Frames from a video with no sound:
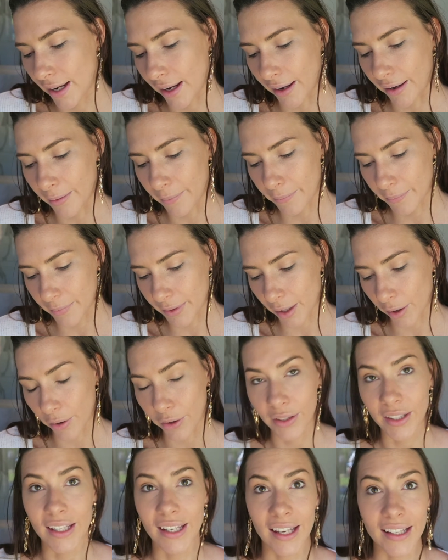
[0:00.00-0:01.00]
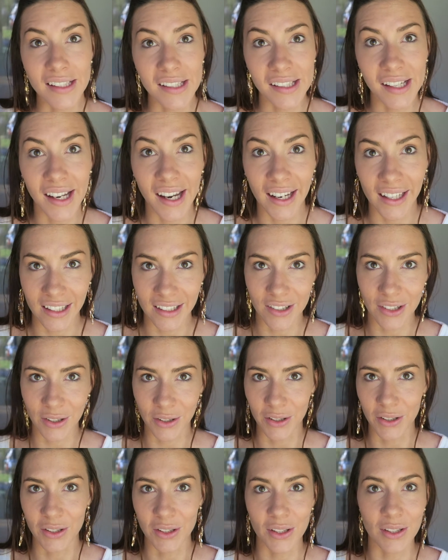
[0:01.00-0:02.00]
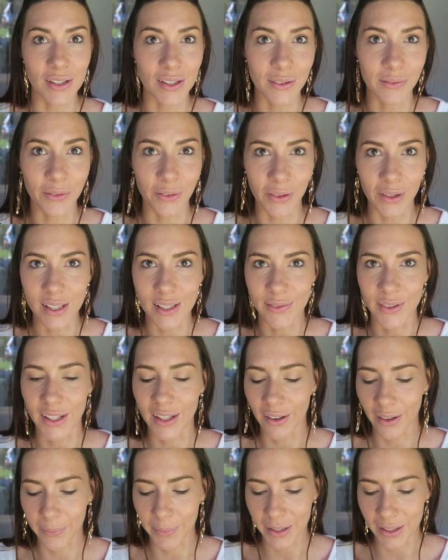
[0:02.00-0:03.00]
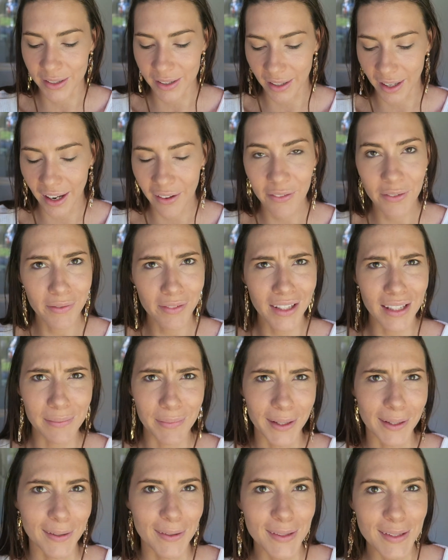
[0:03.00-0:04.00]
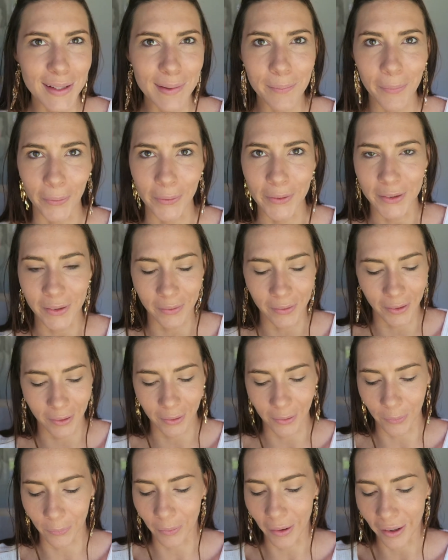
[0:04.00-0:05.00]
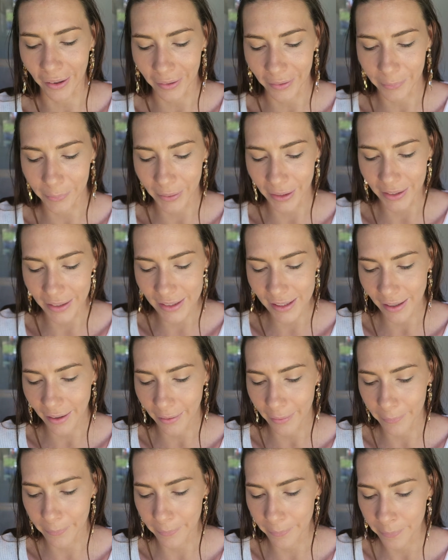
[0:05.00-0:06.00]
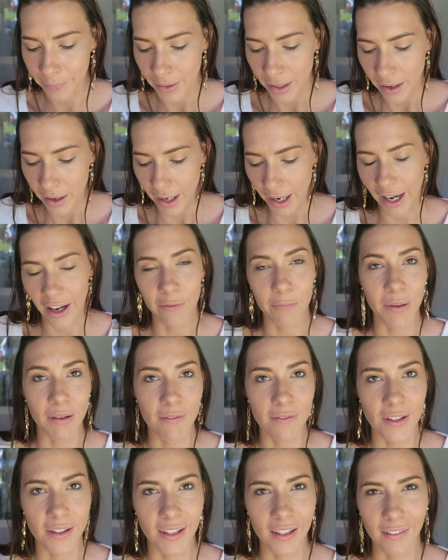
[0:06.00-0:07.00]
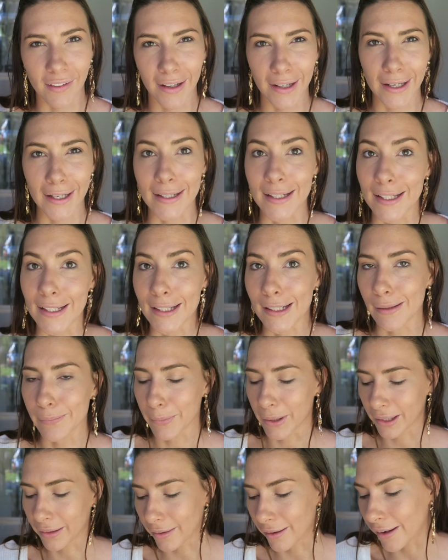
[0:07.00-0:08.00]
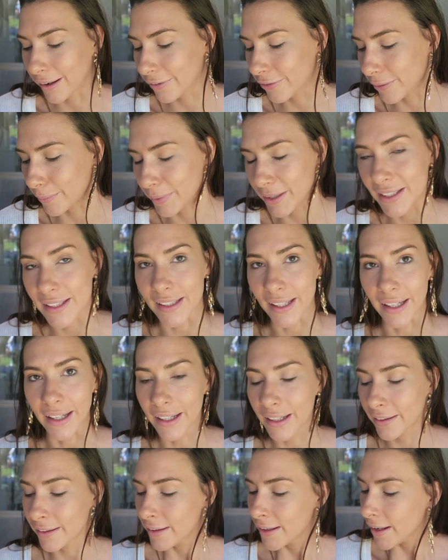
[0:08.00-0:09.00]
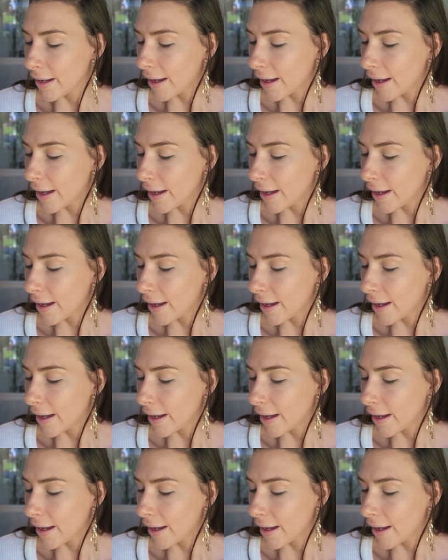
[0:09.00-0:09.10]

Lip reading: only yesterday to use it for this video because I haven't really been using bronzer in a little while, but I have been feeling like I need it in my life, I must say.